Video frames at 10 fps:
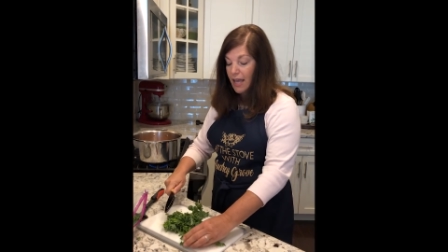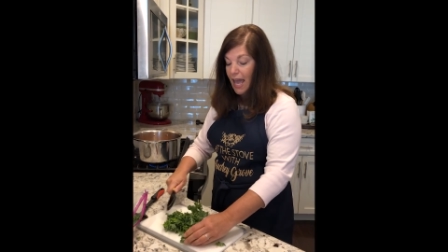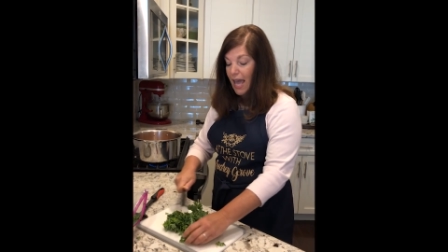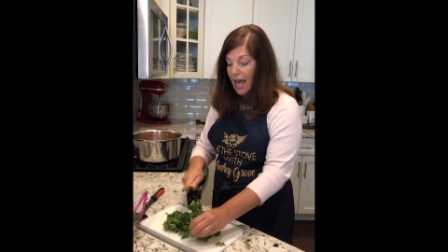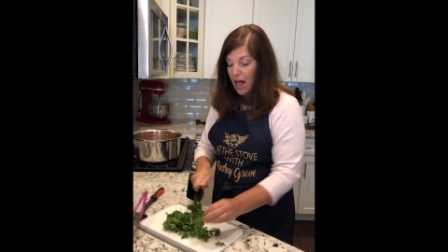
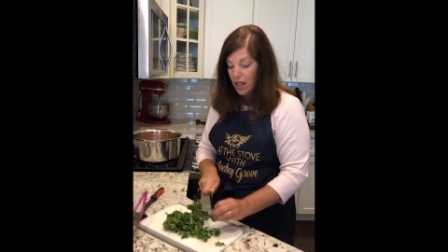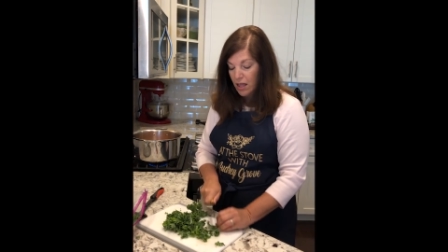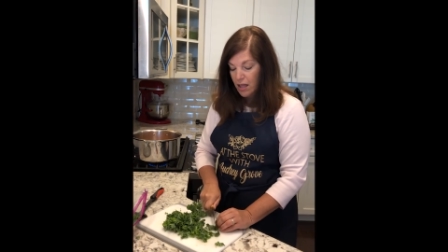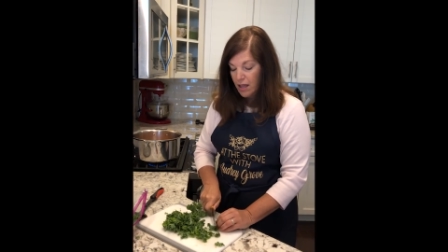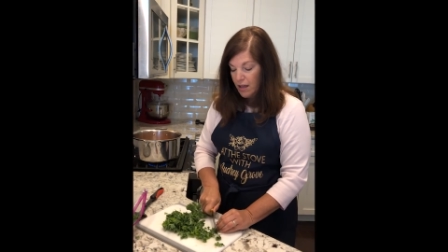kale
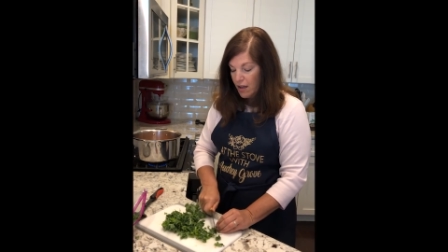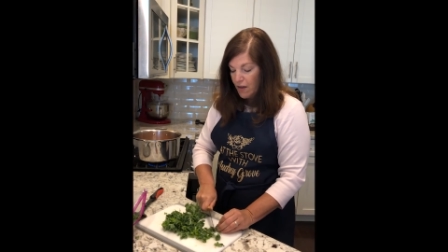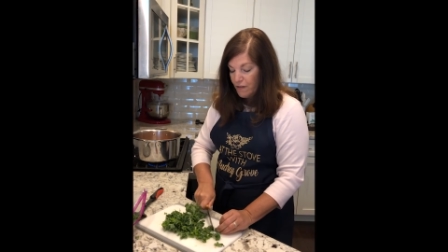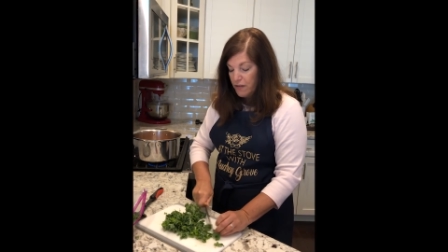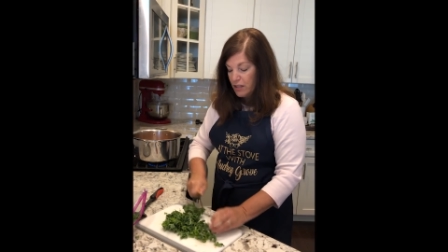
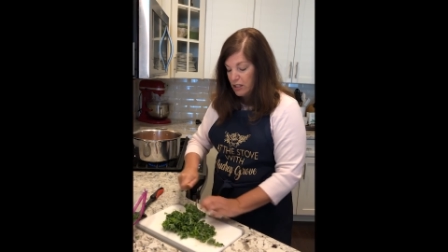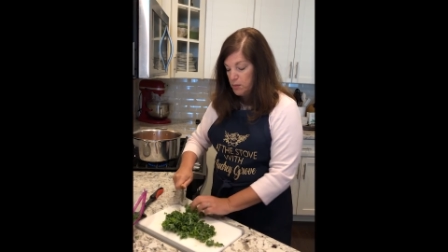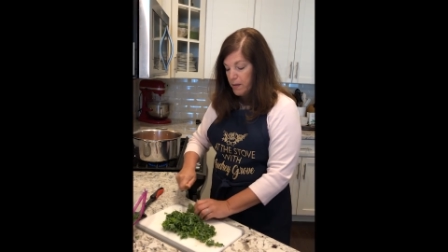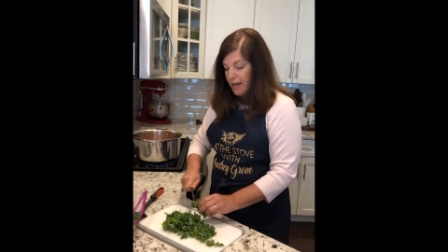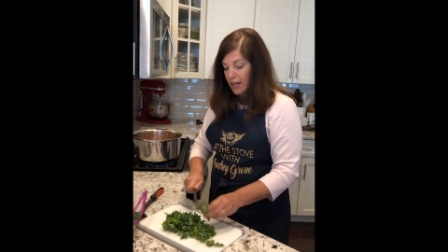for the
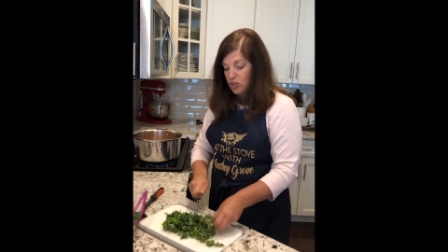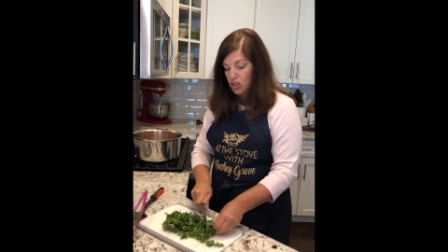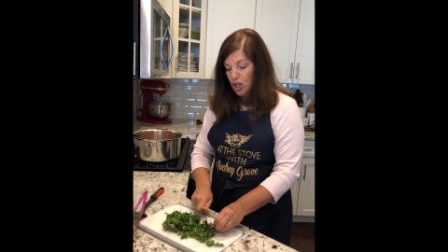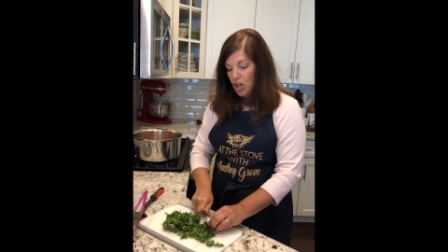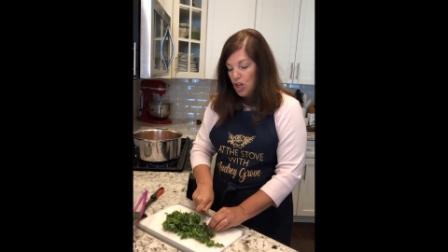spinach,